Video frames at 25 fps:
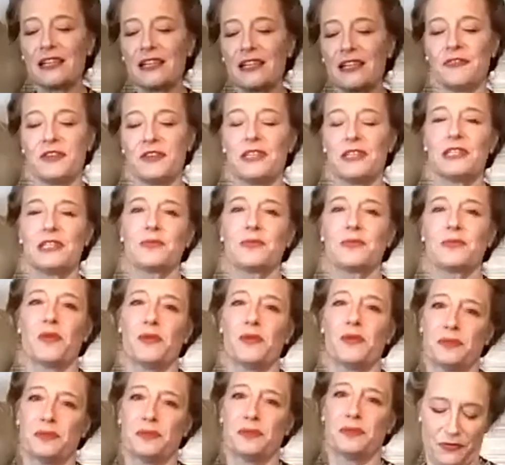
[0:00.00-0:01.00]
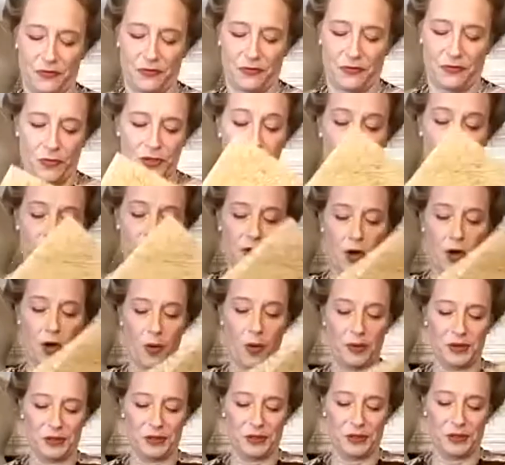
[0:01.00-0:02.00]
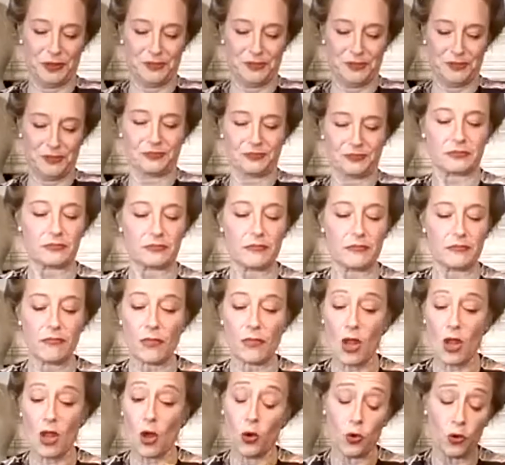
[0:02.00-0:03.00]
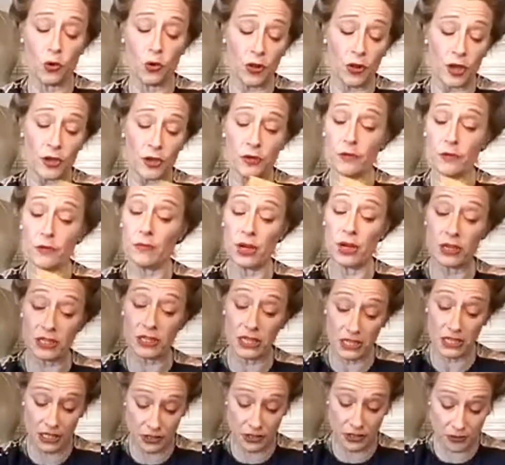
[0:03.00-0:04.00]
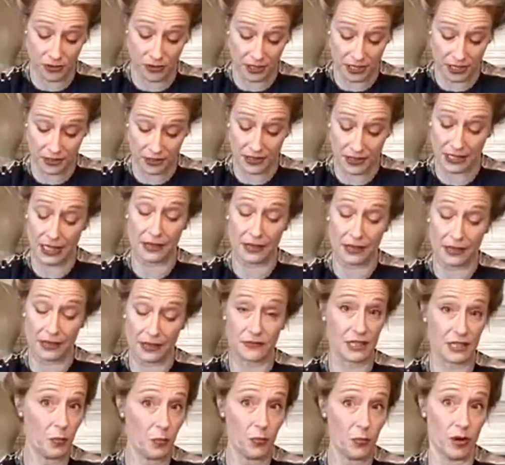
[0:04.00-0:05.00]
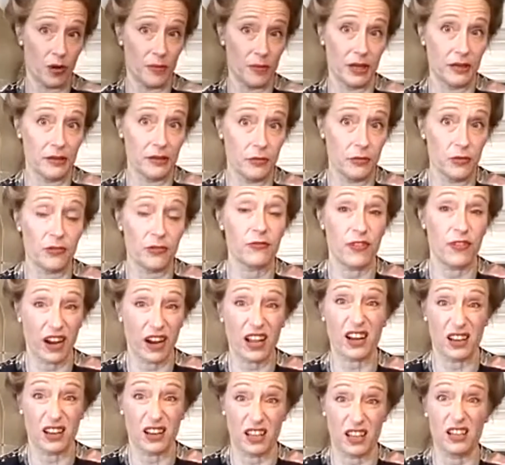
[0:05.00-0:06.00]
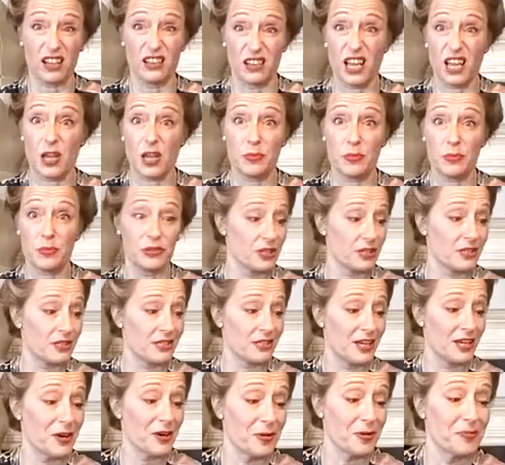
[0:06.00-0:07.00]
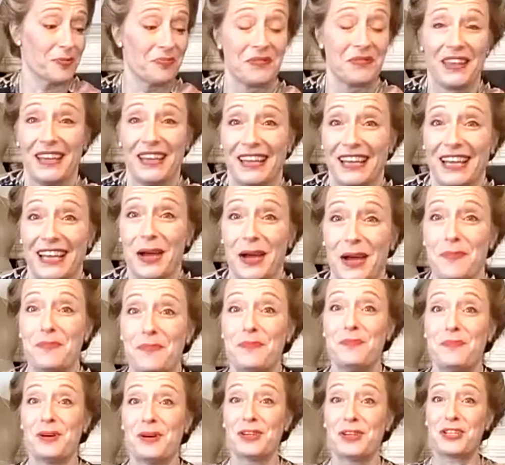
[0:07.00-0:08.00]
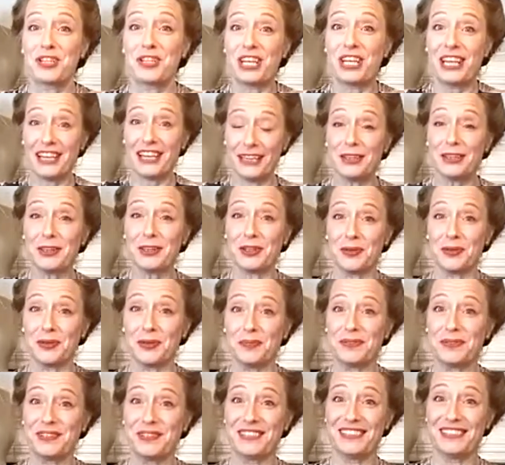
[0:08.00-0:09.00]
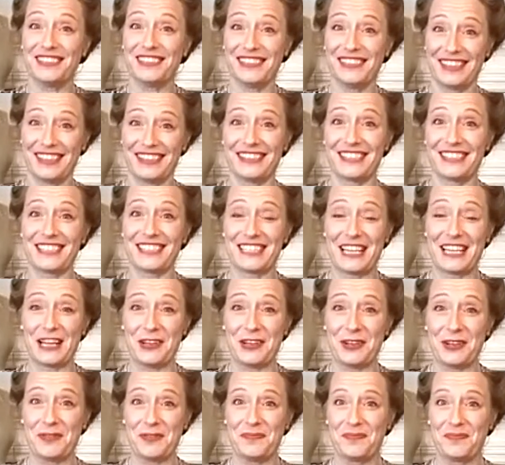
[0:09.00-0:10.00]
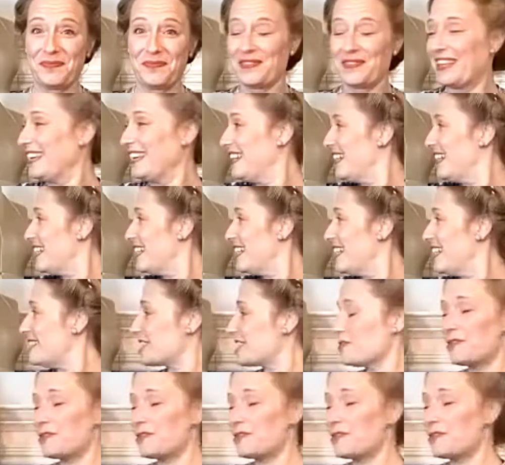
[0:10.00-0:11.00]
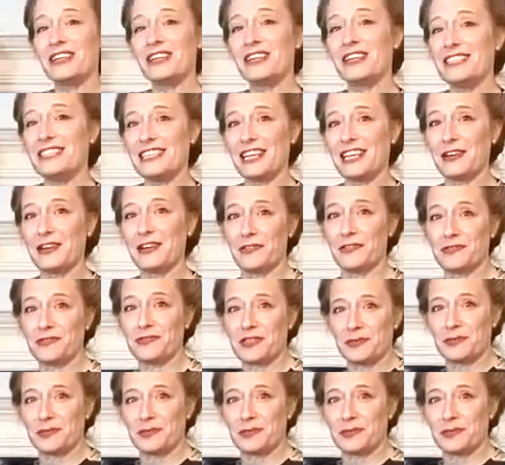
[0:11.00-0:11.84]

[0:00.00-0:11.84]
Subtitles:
of these women was phenomenal. Although Marta did also save some women who were frankly unable to sew, but she hid them in the salon. And to give you an idea of some